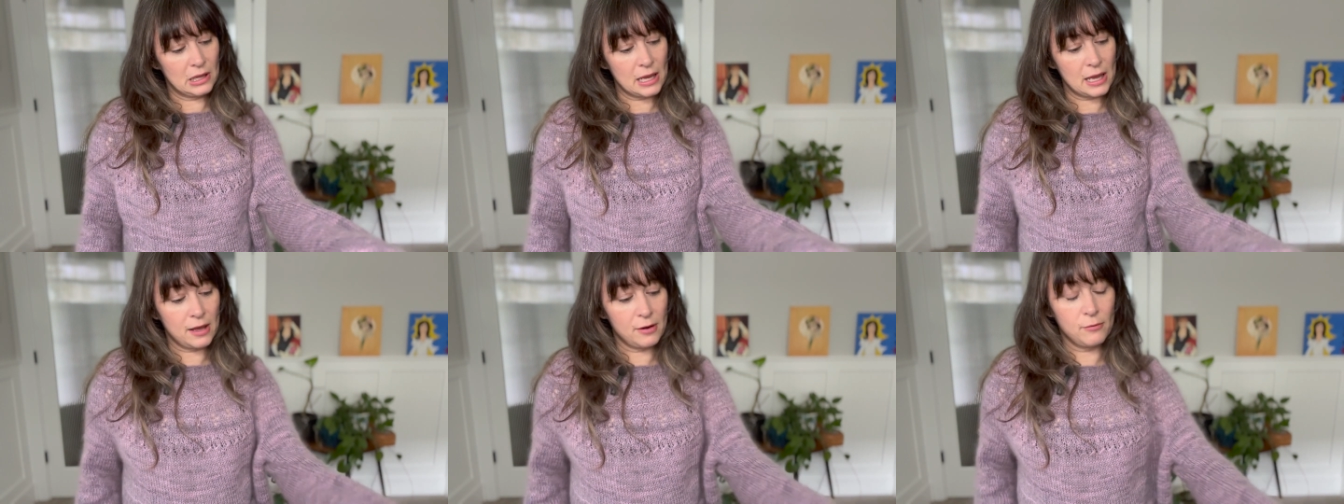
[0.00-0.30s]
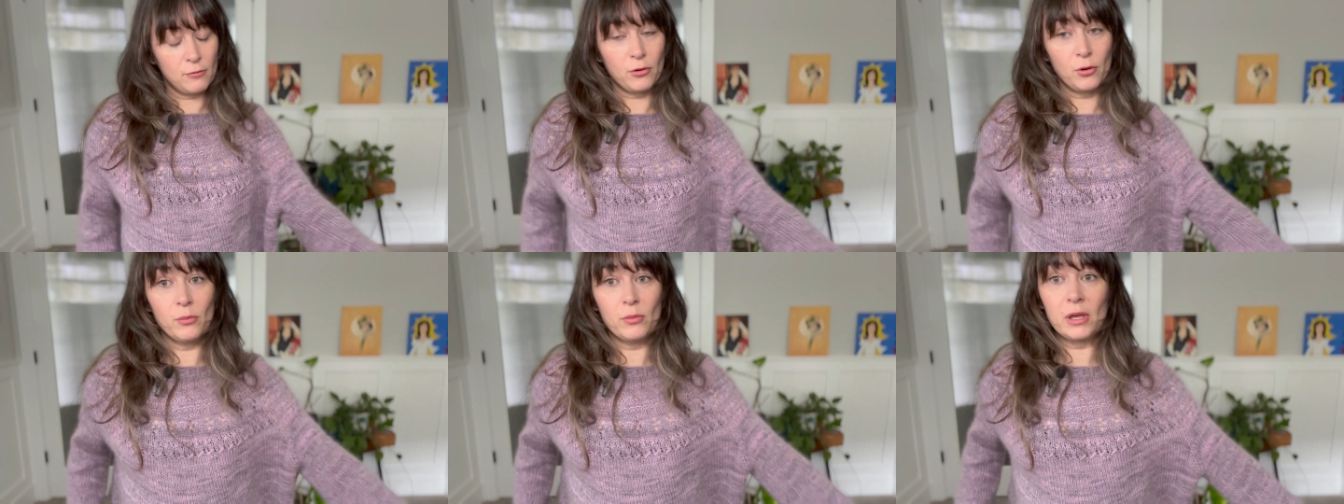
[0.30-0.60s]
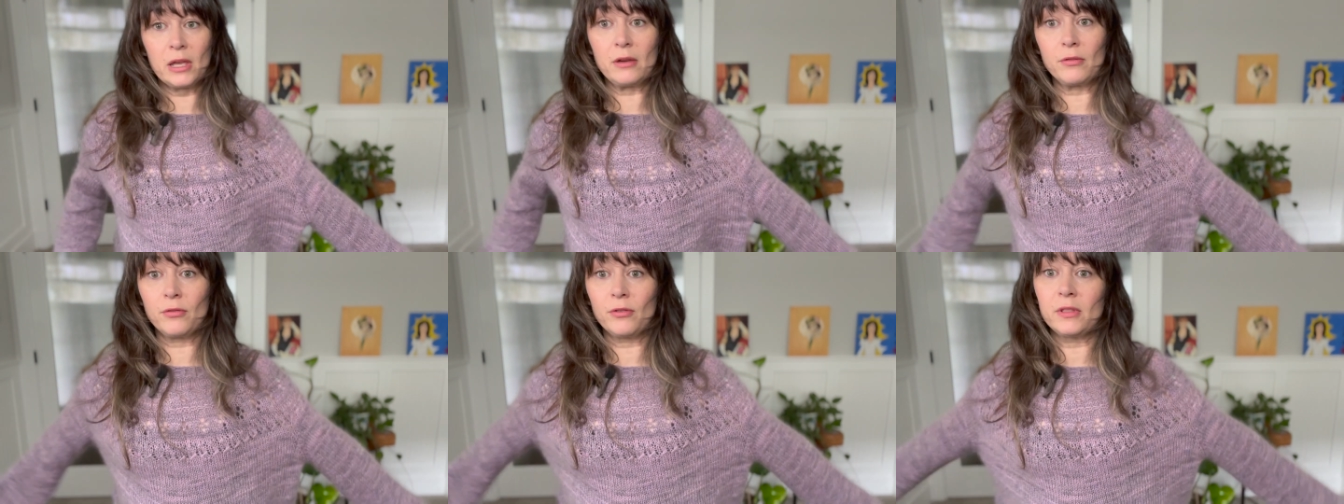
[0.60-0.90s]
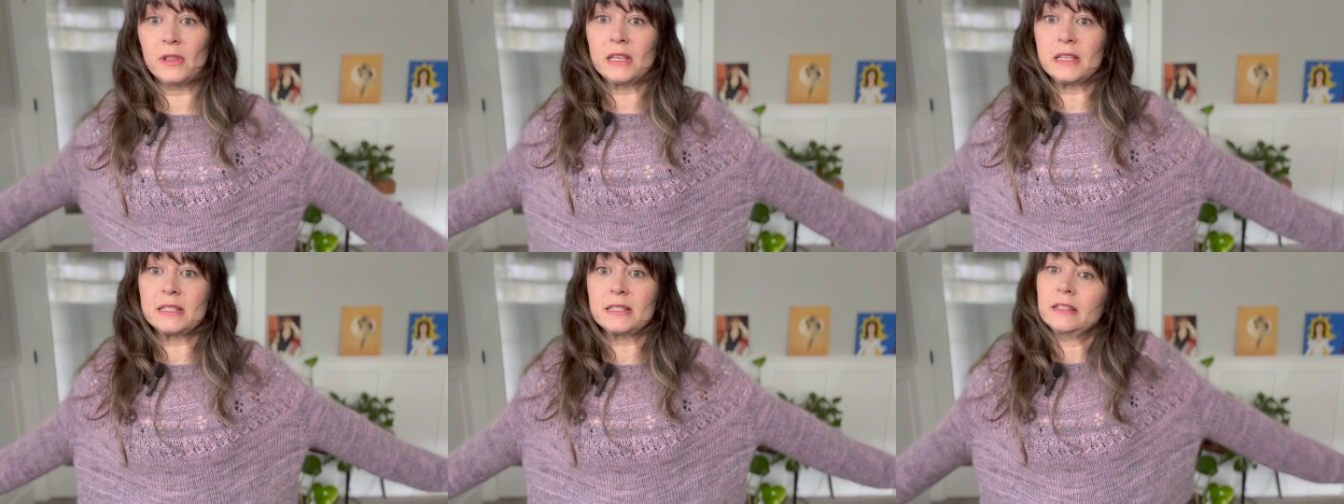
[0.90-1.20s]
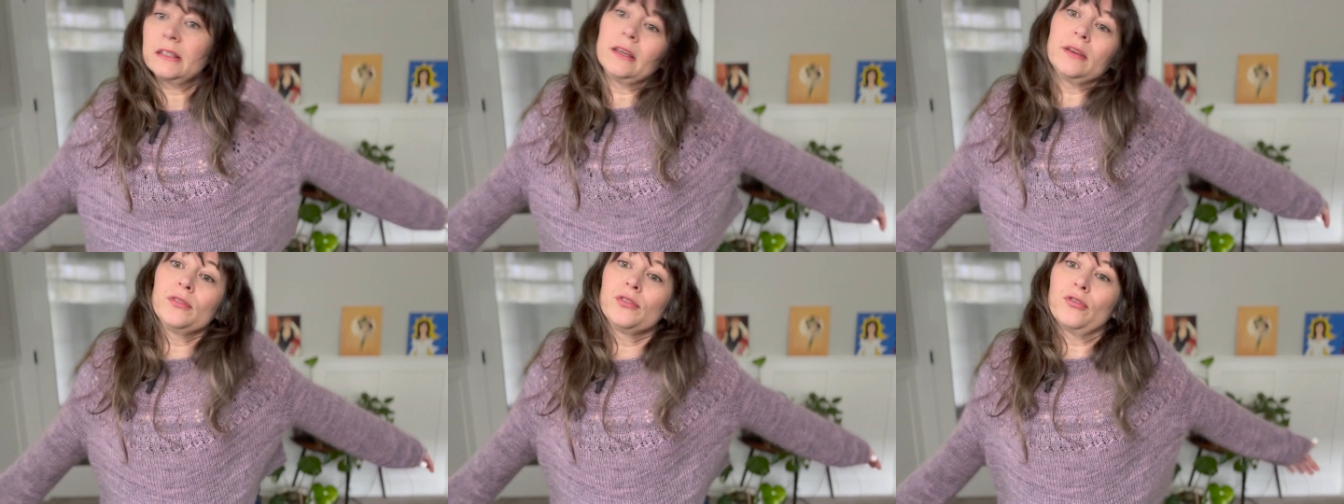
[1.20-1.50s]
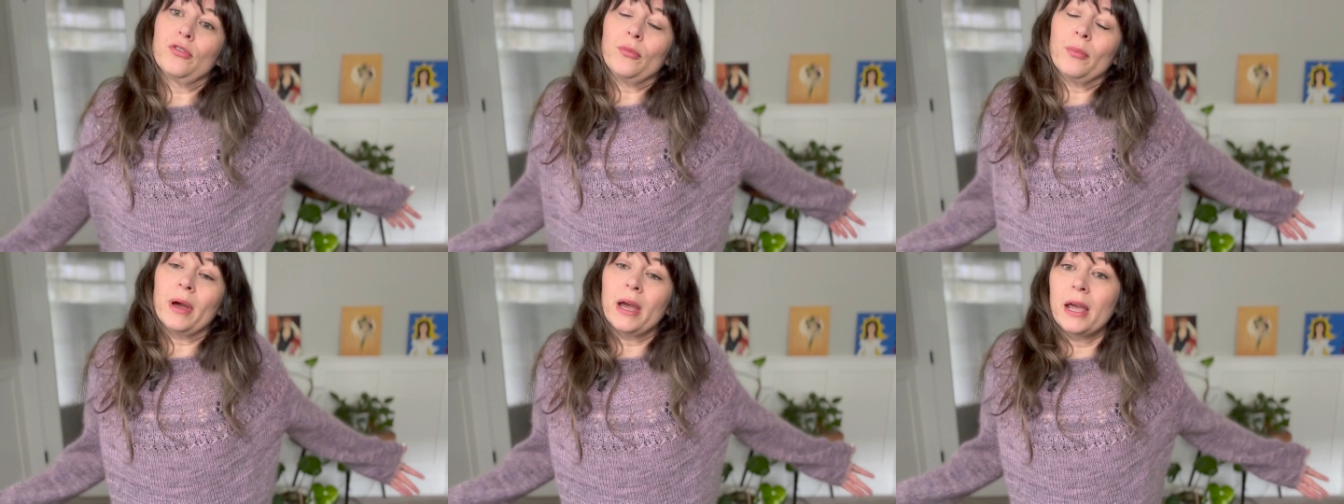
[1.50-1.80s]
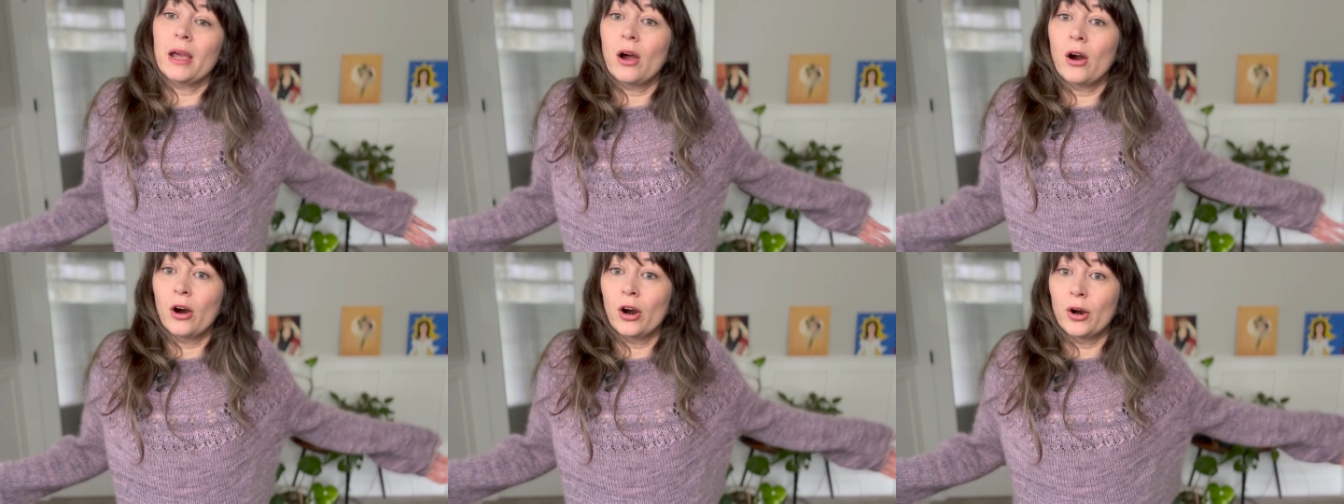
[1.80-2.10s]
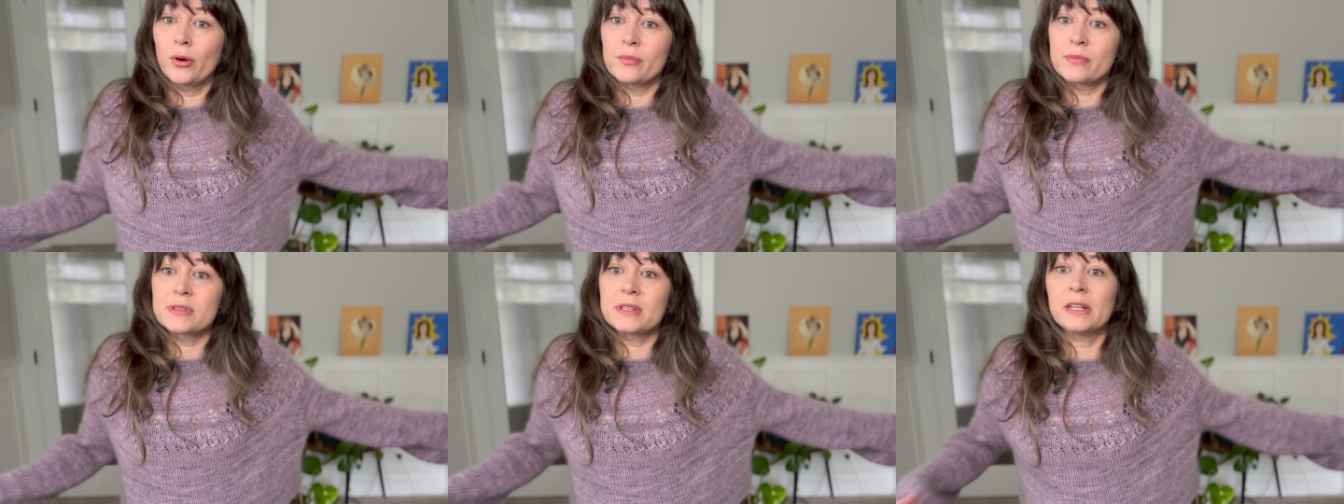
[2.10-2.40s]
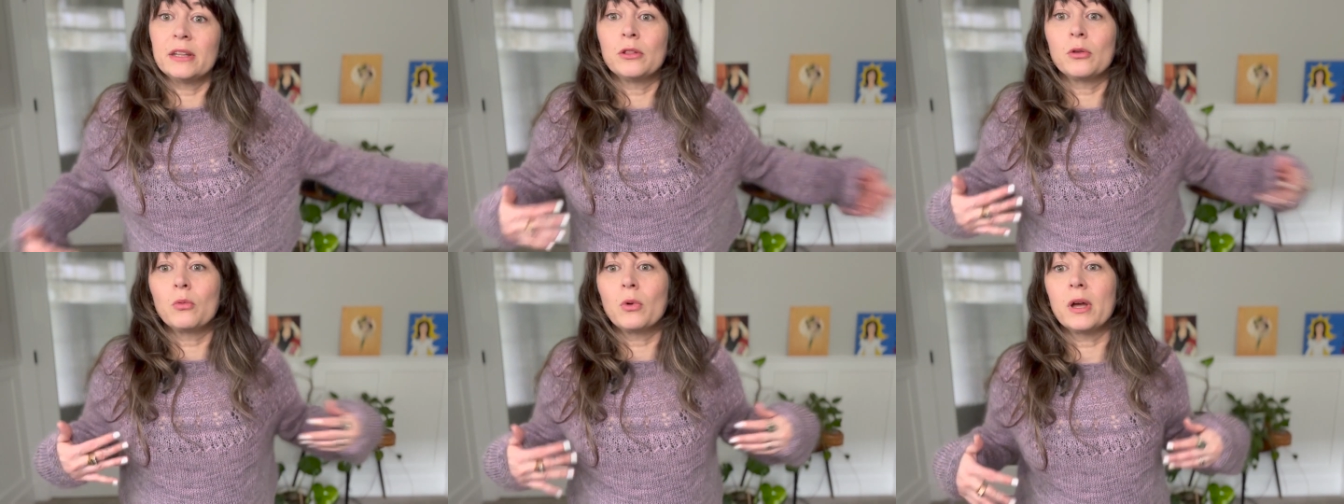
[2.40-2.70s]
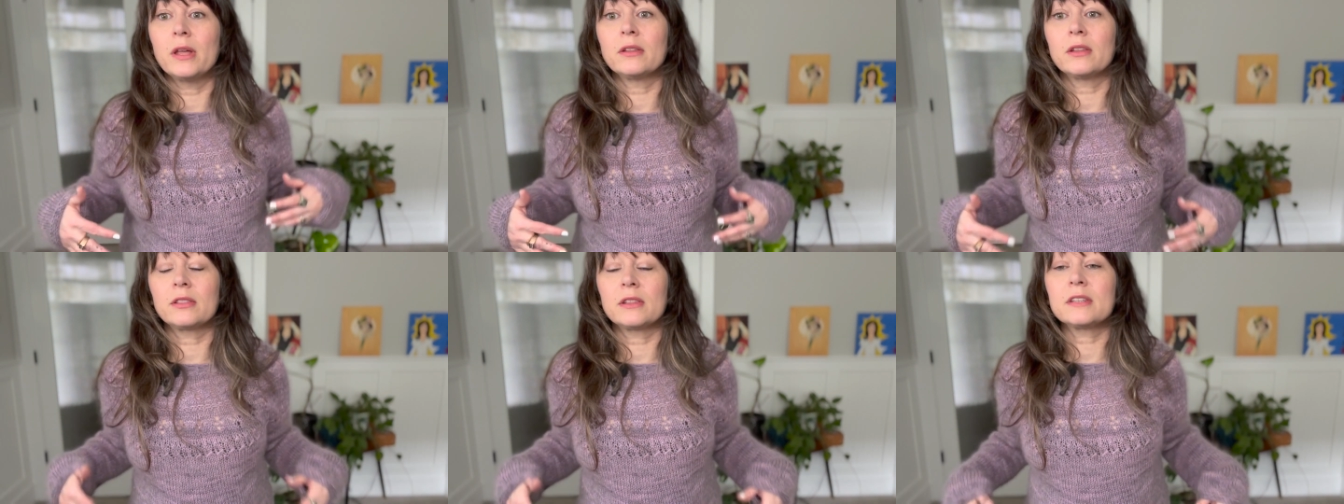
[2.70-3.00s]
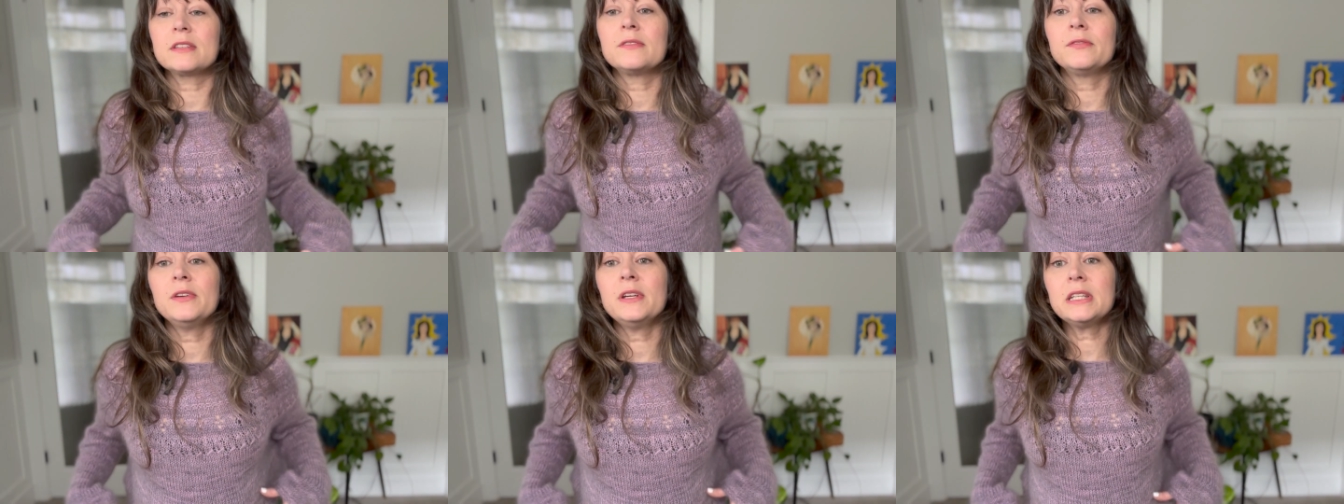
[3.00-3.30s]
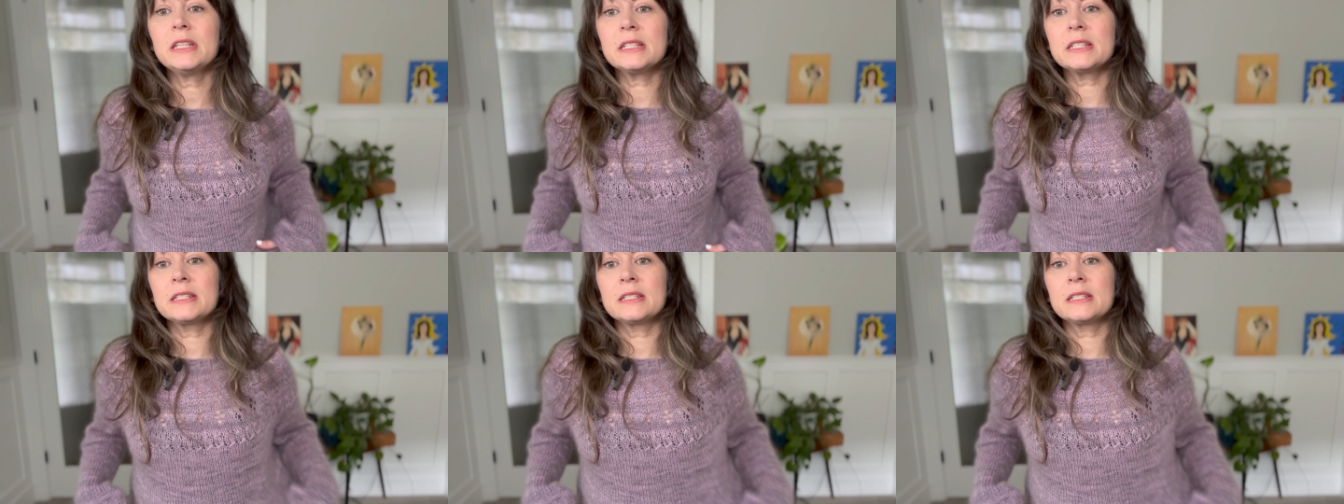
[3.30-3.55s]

and for me, for these sleeves, for my arms and the way that this fits,